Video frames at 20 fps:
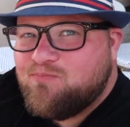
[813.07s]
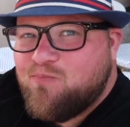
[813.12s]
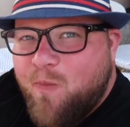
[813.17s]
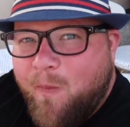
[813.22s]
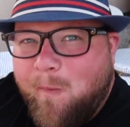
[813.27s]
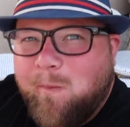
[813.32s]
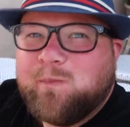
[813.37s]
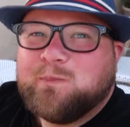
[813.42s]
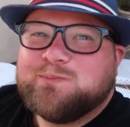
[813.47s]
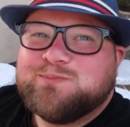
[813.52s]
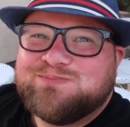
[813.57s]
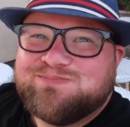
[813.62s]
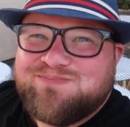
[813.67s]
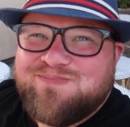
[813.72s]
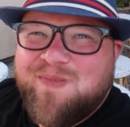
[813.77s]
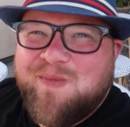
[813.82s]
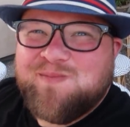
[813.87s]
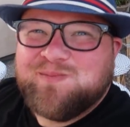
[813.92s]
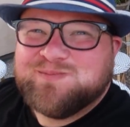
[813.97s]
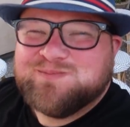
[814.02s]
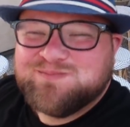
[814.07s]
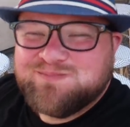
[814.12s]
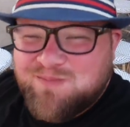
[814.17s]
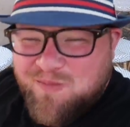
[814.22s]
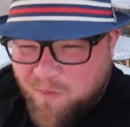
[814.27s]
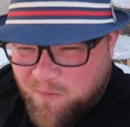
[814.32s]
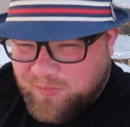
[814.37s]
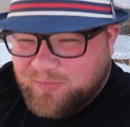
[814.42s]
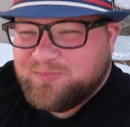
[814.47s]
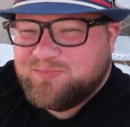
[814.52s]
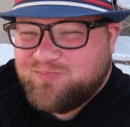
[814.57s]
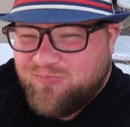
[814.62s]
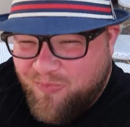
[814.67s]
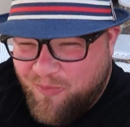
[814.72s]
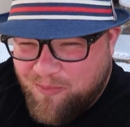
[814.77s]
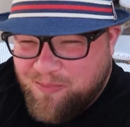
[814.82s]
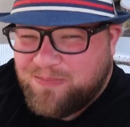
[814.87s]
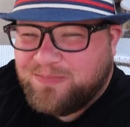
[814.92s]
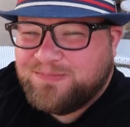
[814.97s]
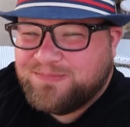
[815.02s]
That's the perfect sentence, so
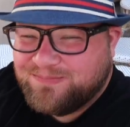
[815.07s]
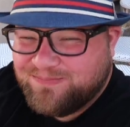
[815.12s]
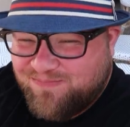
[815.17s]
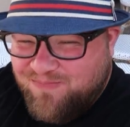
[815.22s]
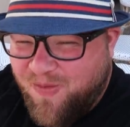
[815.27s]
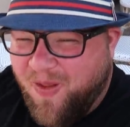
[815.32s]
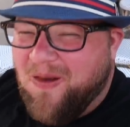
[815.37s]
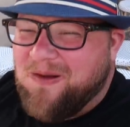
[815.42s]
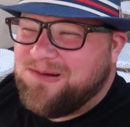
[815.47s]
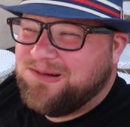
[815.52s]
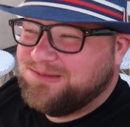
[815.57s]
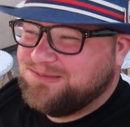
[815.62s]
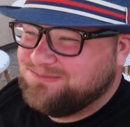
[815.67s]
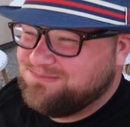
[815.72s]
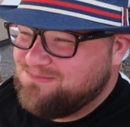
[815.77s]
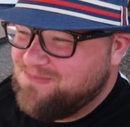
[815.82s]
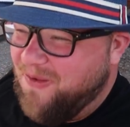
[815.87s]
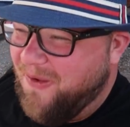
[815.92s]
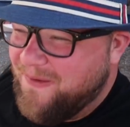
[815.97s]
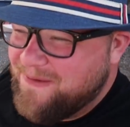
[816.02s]
we